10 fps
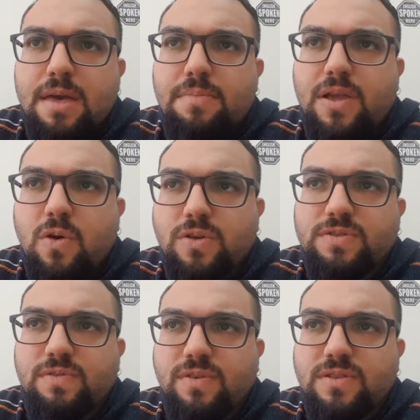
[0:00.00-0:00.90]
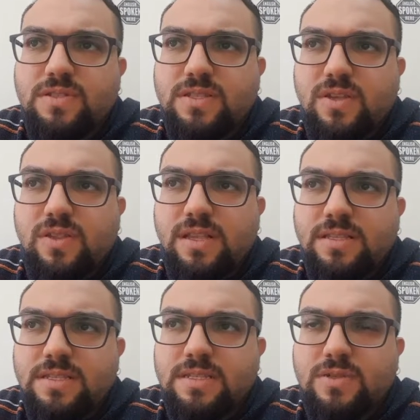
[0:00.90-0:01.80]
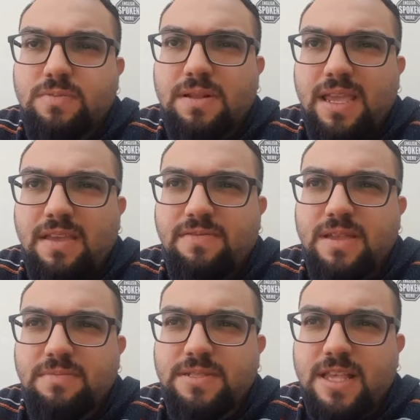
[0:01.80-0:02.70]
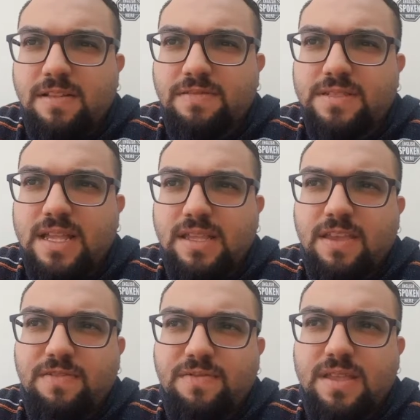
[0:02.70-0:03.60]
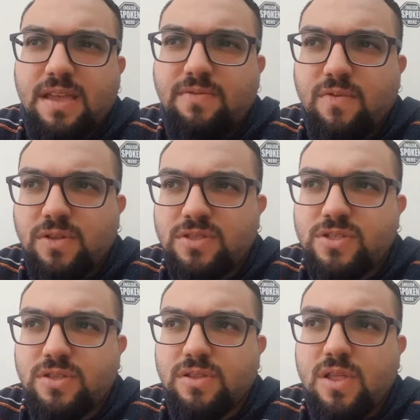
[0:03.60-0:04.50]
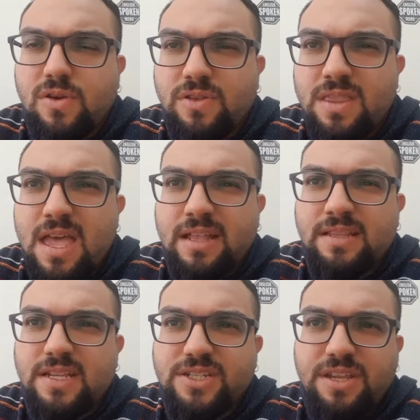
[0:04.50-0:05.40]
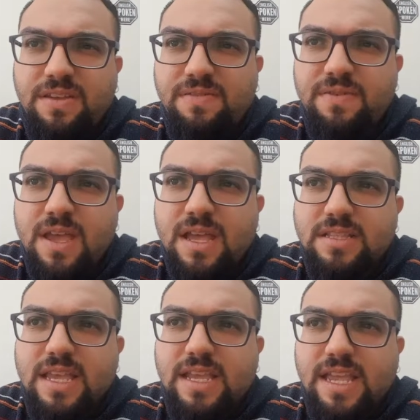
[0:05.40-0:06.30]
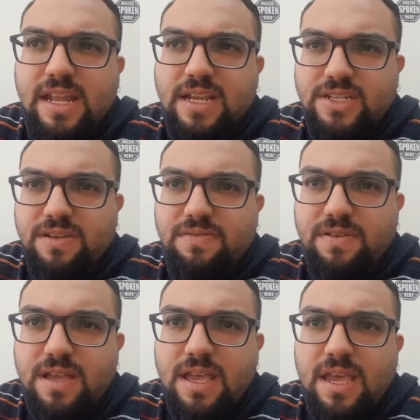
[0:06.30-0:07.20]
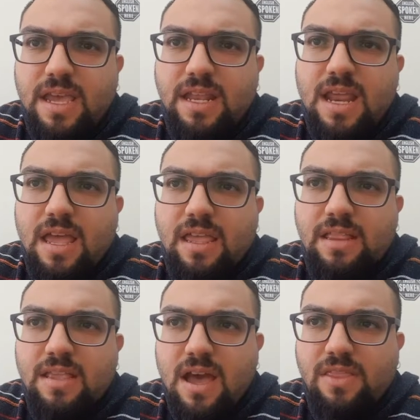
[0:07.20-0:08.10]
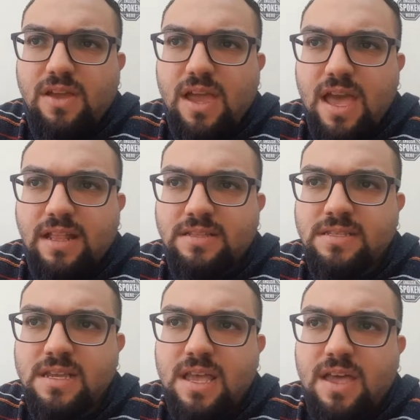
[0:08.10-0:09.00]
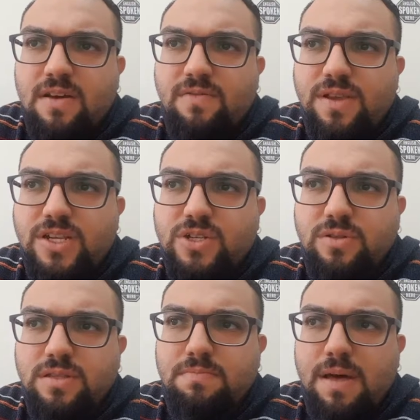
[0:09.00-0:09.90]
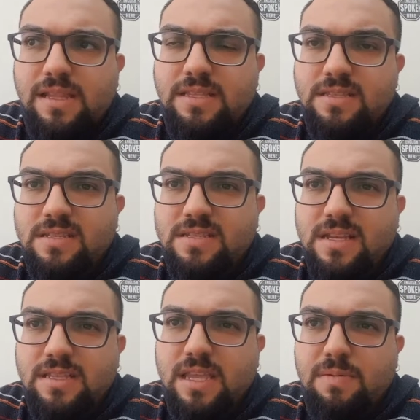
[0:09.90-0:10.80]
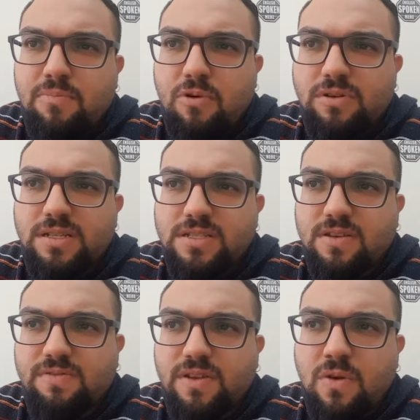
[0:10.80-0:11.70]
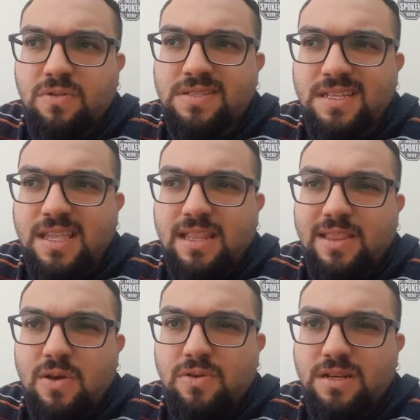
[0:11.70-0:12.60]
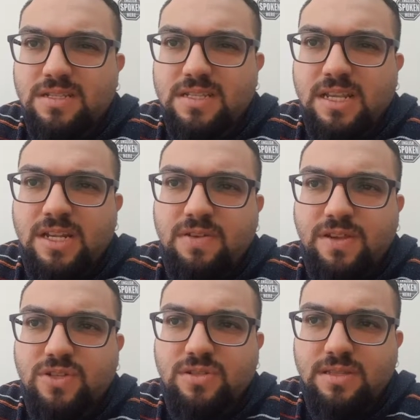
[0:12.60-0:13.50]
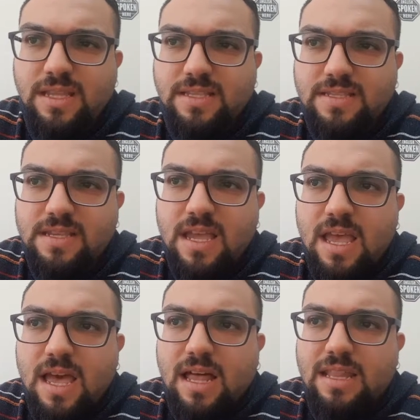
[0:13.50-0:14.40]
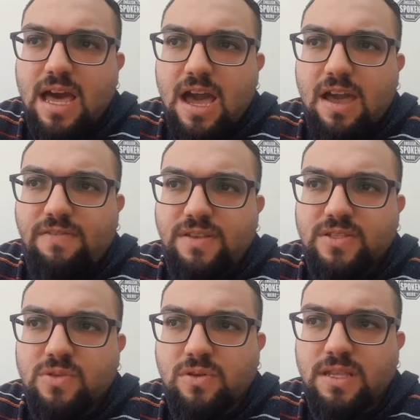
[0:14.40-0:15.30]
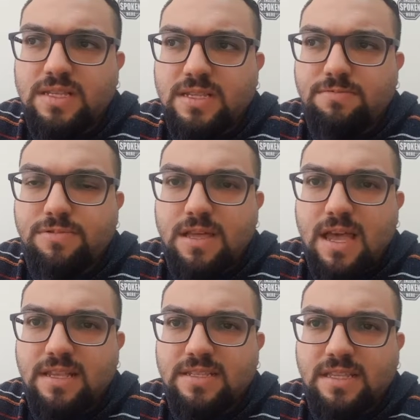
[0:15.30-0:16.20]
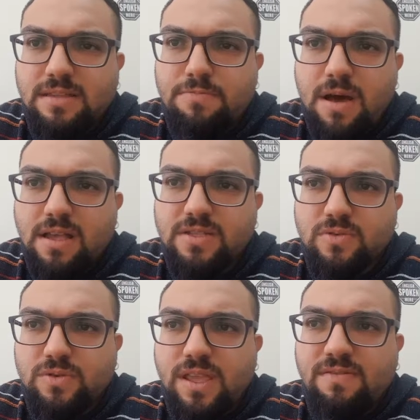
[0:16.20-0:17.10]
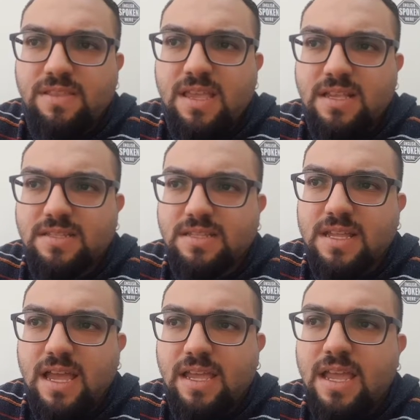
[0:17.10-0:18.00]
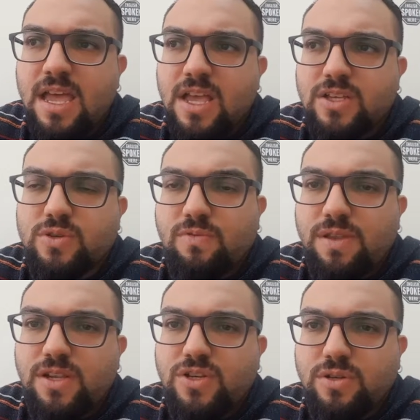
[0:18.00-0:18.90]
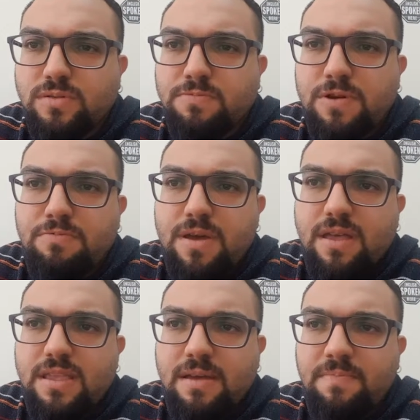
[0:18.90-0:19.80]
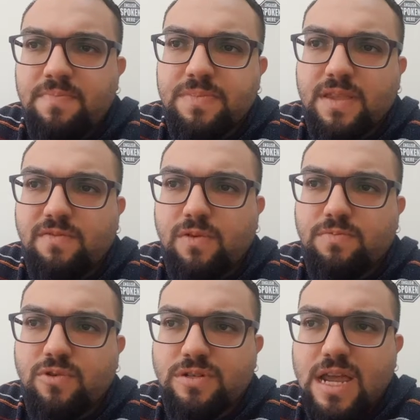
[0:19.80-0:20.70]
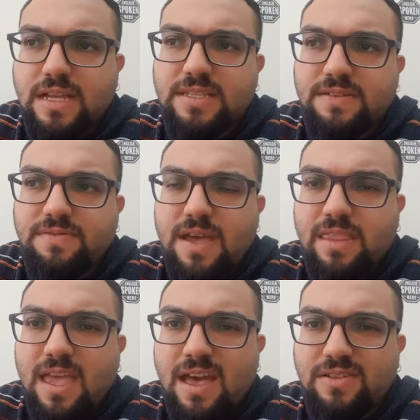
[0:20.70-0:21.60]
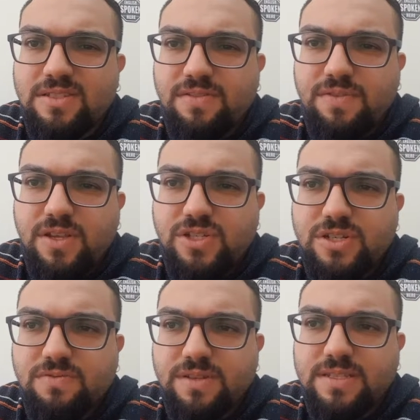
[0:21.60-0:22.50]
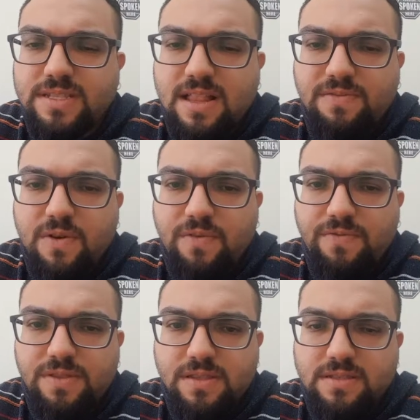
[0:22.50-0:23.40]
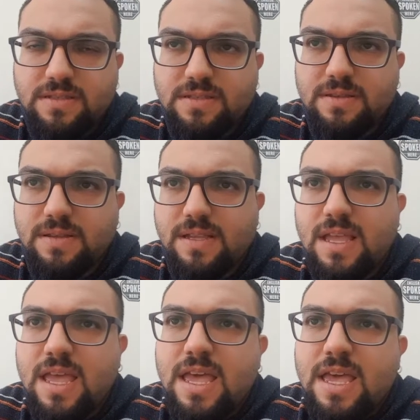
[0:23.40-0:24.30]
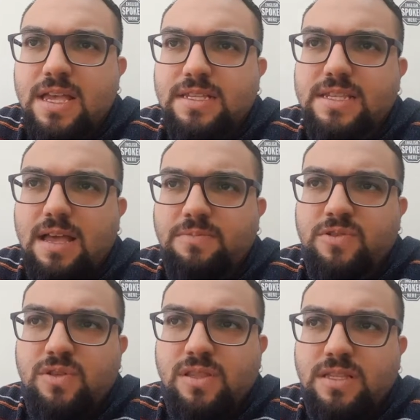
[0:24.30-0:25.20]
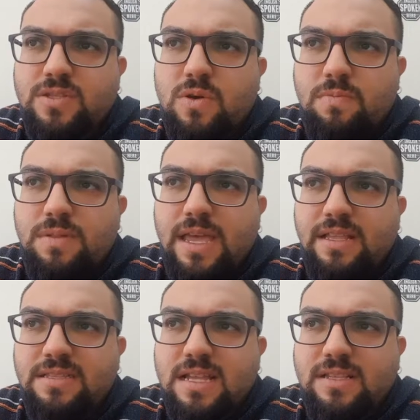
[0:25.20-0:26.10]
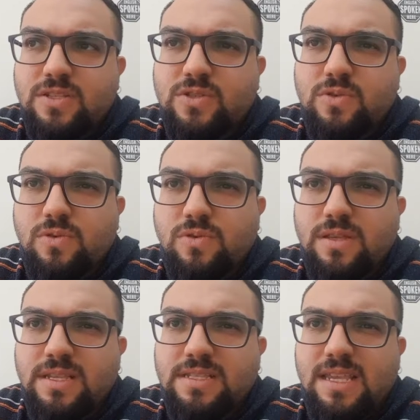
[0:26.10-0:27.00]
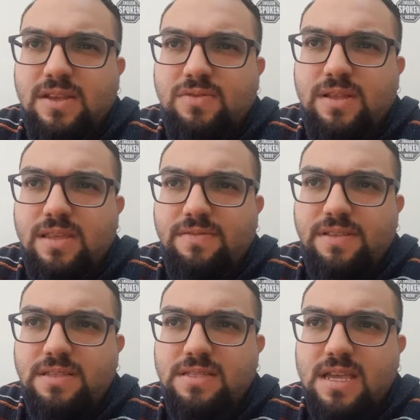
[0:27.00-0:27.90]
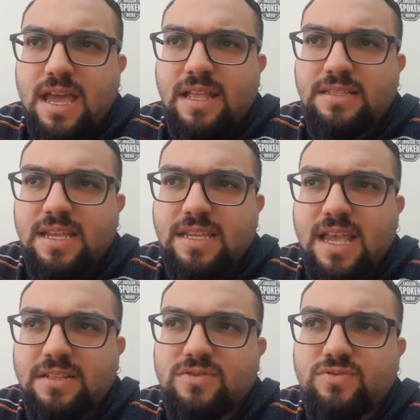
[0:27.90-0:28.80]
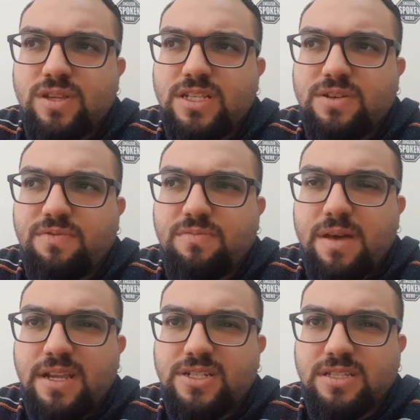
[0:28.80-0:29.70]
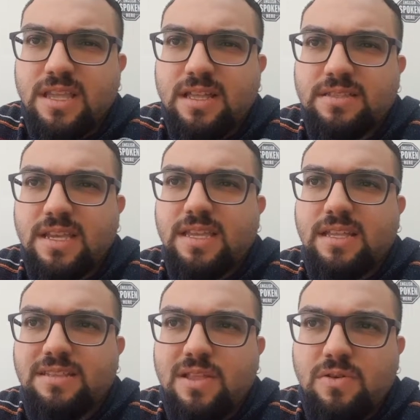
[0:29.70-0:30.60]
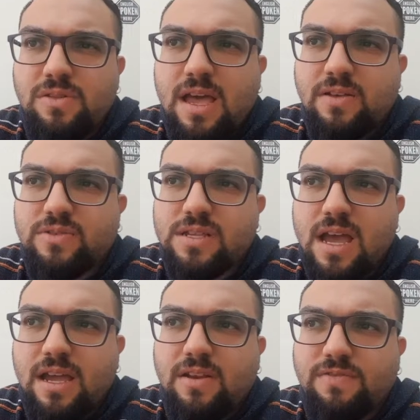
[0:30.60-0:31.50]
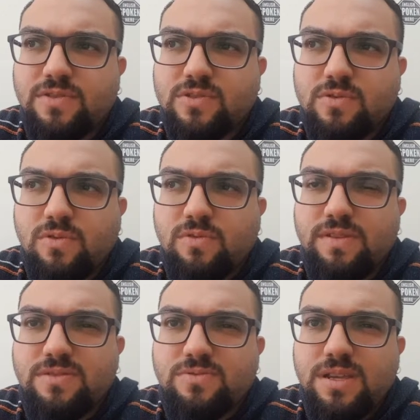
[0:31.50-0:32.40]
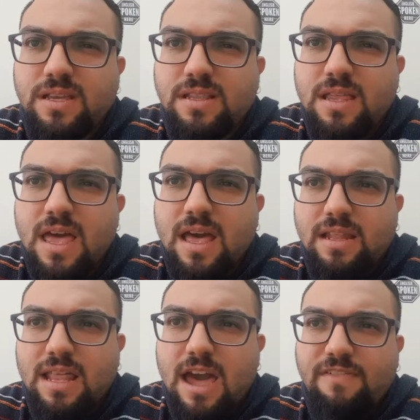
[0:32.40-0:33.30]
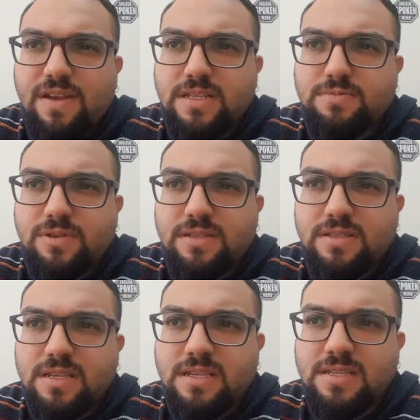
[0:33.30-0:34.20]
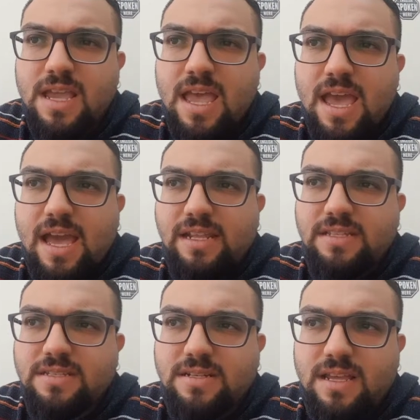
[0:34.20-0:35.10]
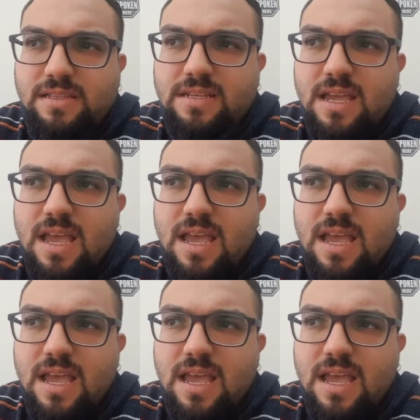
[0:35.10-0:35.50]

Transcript: Because we want students to believe themselves that if they want to learn and achieve, they can achieve. In the other hand, we should balance the importance of the content and learners' individual needs. Life is not as simple as in the past or even yesterday, so we should prepare them for productive and healthy future with self-confidence. Some students complain that school is irrelevant and they can reach information and they can learn outside of the school with real life experiences and internet.